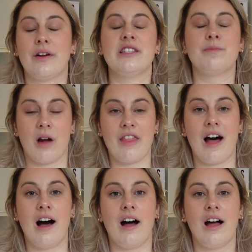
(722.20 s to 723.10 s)
friend's
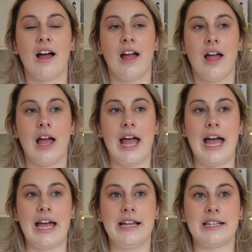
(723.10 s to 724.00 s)
brother
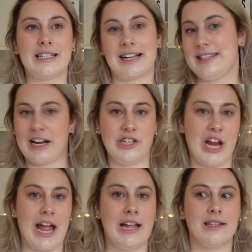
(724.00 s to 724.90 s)
and it's like a second
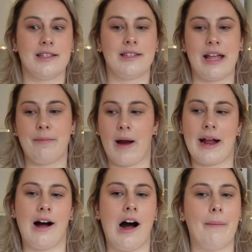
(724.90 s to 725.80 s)
chance. They
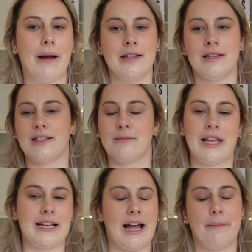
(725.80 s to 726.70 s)
break up and some
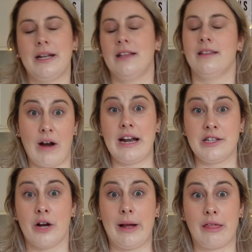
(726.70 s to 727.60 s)
things happen and Ren is
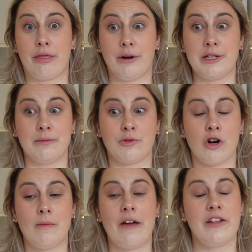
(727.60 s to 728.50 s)
going through some
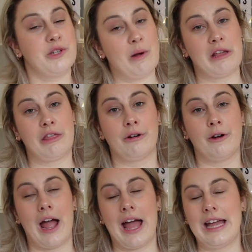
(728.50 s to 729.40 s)
trauma that she's working
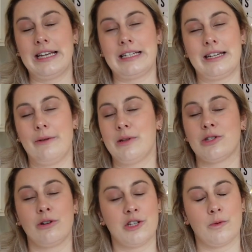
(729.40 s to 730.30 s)
through and it was
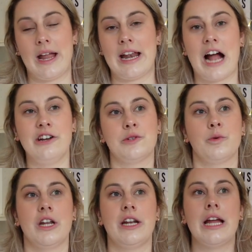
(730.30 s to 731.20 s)
so sweet. I just
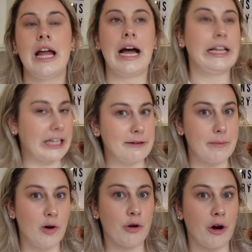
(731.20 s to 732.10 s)
wanted a little bit
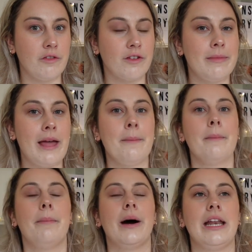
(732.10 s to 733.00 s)
more growth from
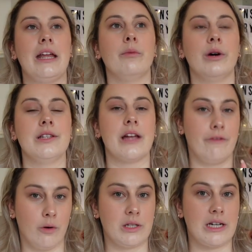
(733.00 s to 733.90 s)
them, but it was a
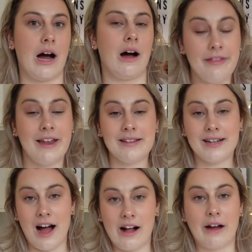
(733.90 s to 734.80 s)
four star. Then as an
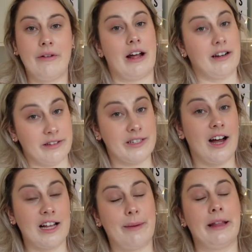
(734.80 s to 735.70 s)
arc, I read Under the
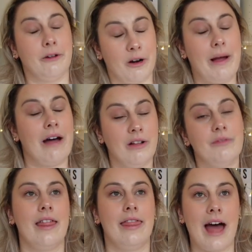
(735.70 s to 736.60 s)
Stars by Laura
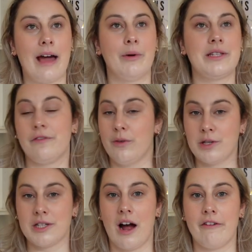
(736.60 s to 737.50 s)
Pavlov. That was a four
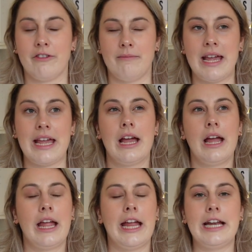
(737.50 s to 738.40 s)
star for me.
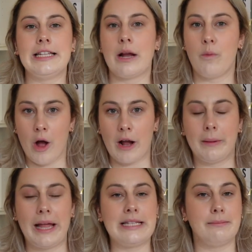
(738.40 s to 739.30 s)
It is a
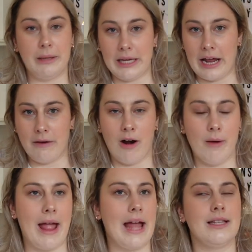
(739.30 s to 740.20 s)
workplace billionaire
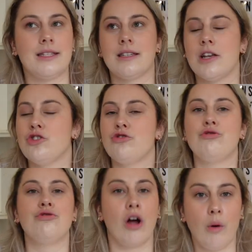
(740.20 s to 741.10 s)
romance,
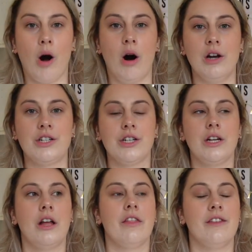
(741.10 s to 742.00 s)
so hot.
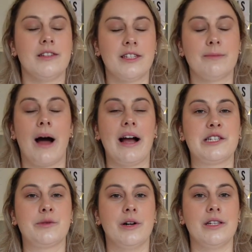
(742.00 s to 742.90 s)
The
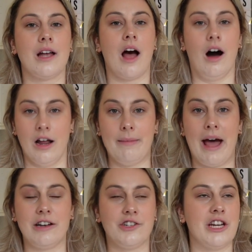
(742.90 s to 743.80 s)
spice was
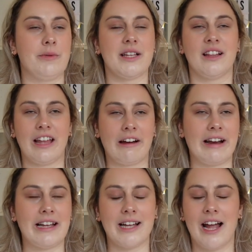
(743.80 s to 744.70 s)
unmatched. It was
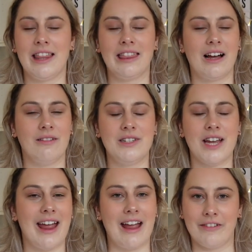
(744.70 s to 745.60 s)
hilarious. I loved
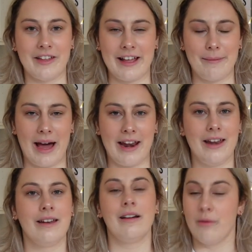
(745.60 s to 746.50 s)
everything about
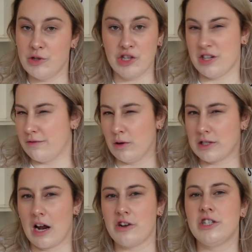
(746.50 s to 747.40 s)
it. It was just a four
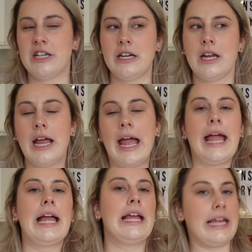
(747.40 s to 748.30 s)
star. Just didn't
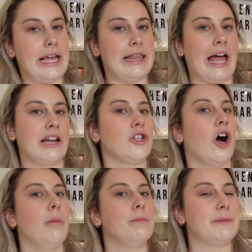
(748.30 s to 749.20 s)
hit that
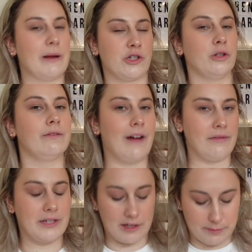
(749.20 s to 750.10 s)
top special five star